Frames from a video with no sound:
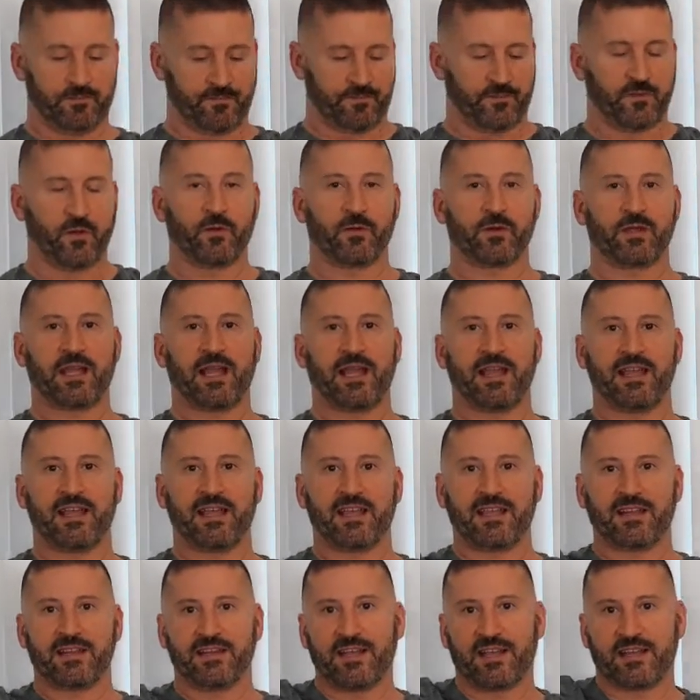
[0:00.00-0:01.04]

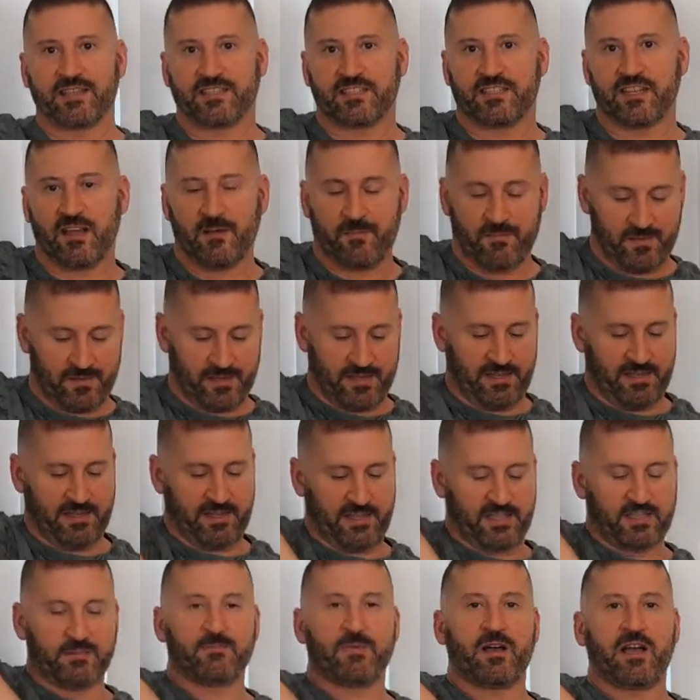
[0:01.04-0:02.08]
Okay, next up
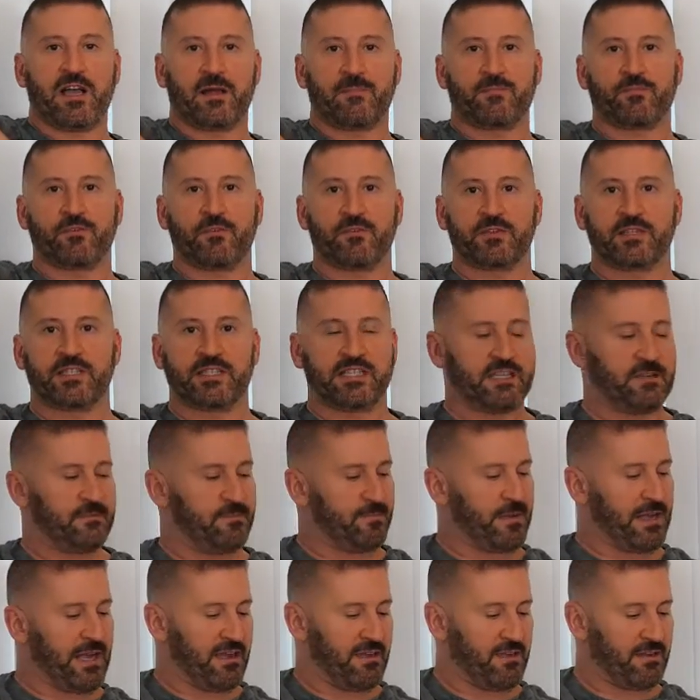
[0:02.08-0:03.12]
is my protein
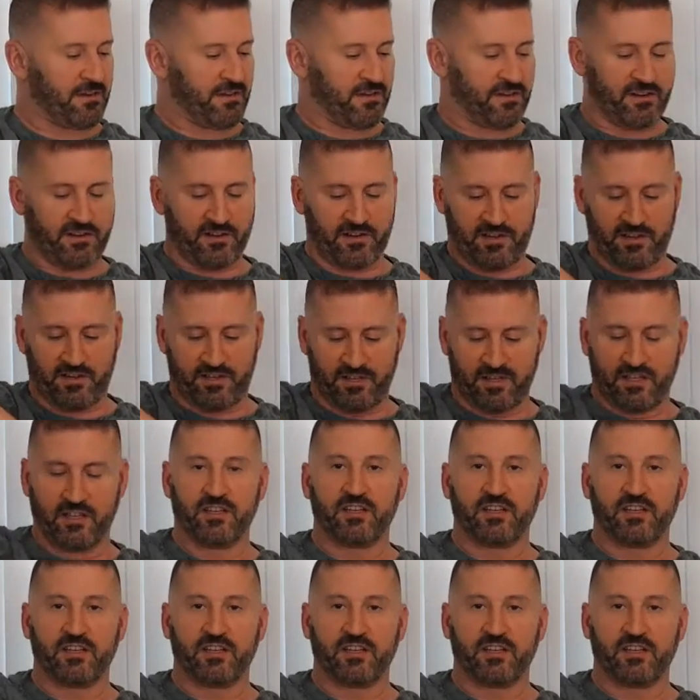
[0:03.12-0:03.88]
powder.